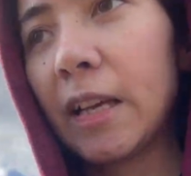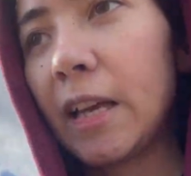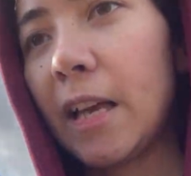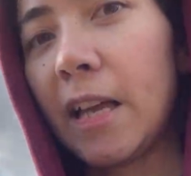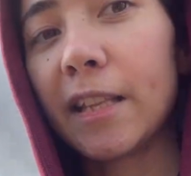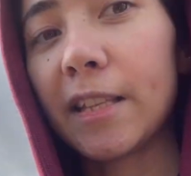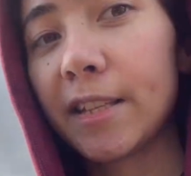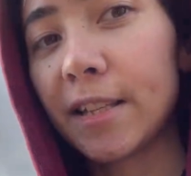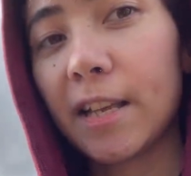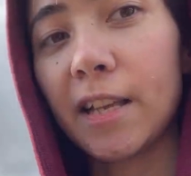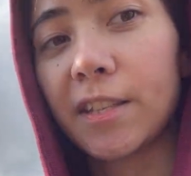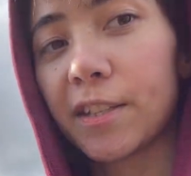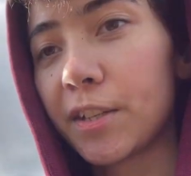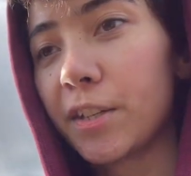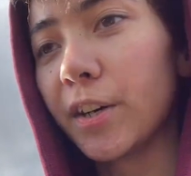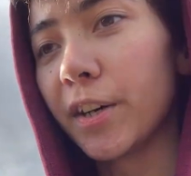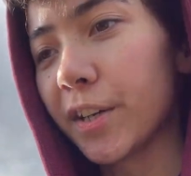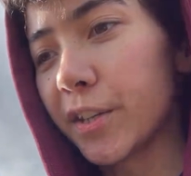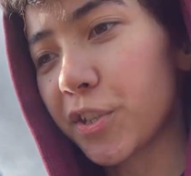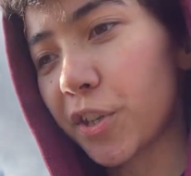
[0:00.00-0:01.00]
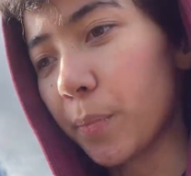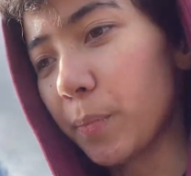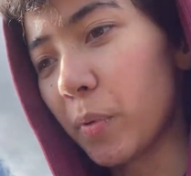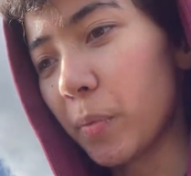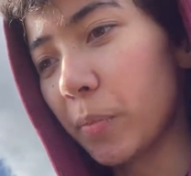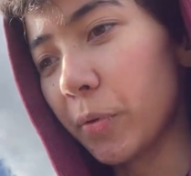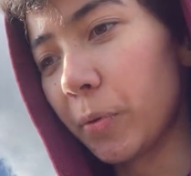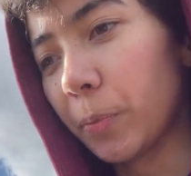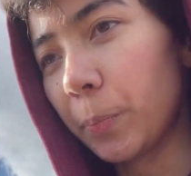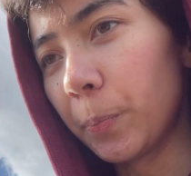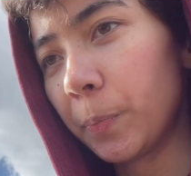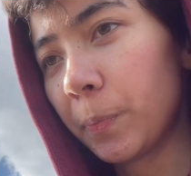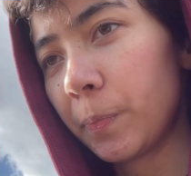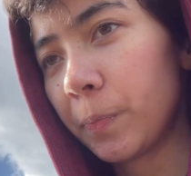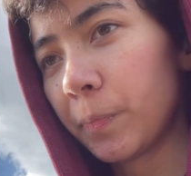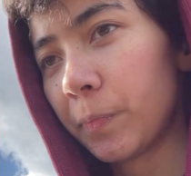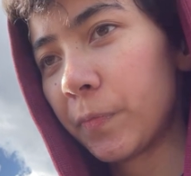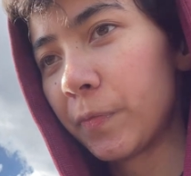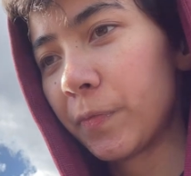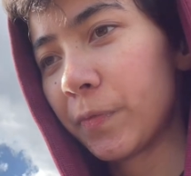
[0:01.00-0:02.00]
It's it's not jumpable.
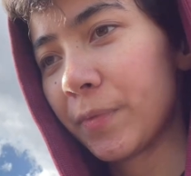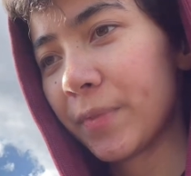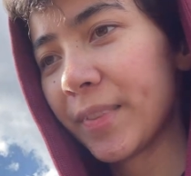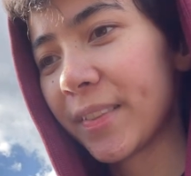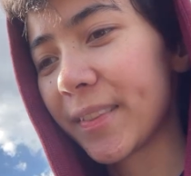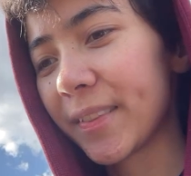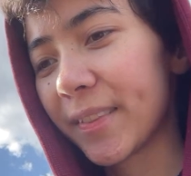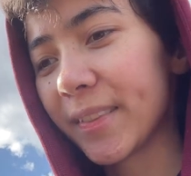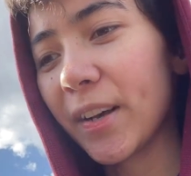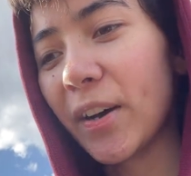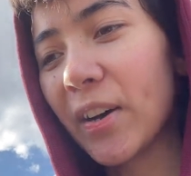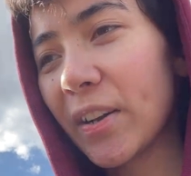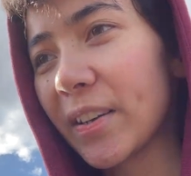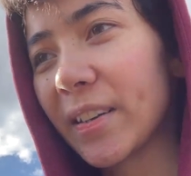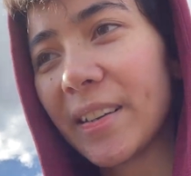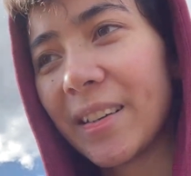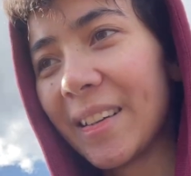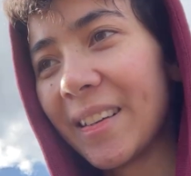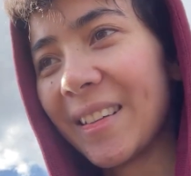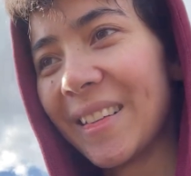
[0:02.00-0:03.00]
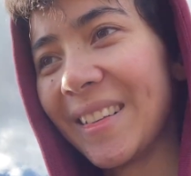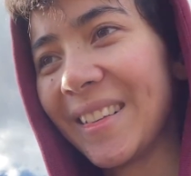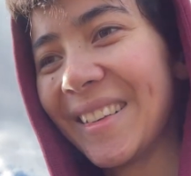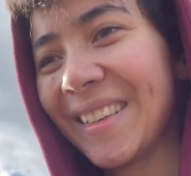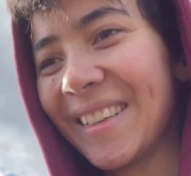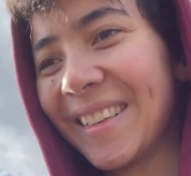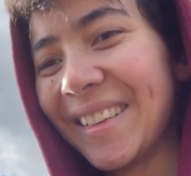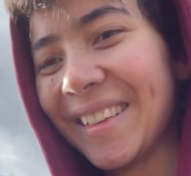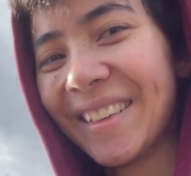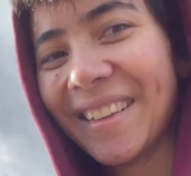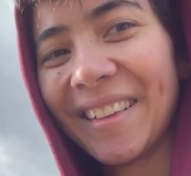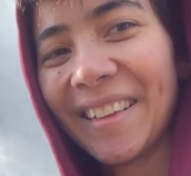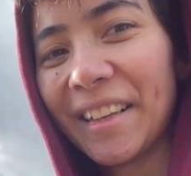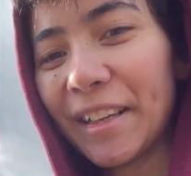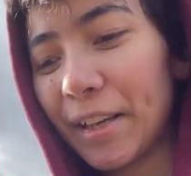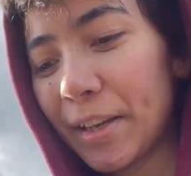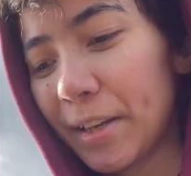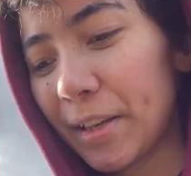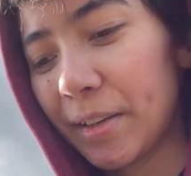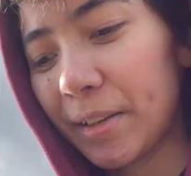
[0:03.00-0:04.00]
Not
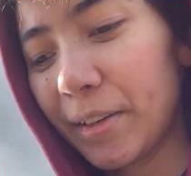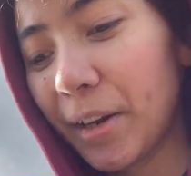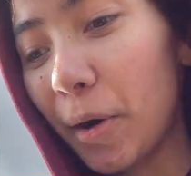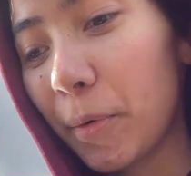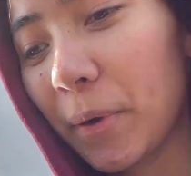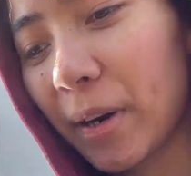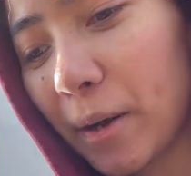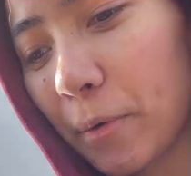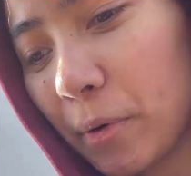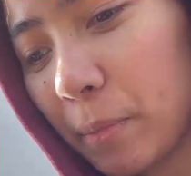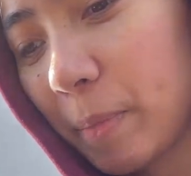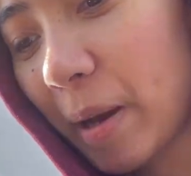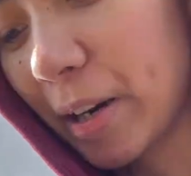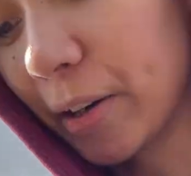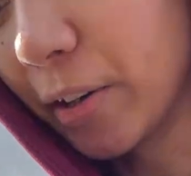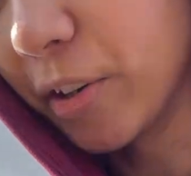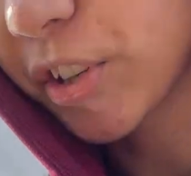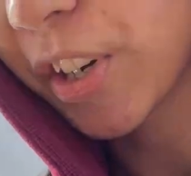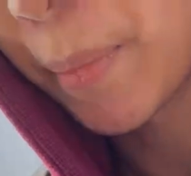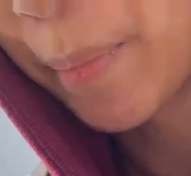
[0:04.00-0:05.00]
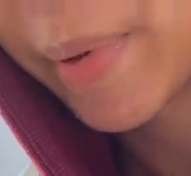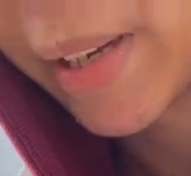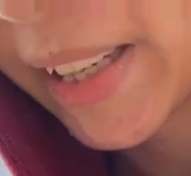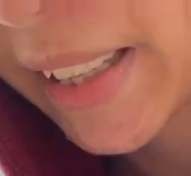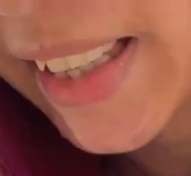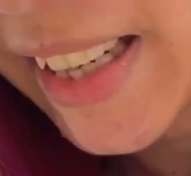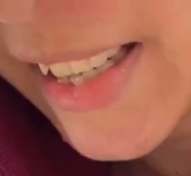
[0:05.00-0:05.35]
not one I would bet on jumping. Can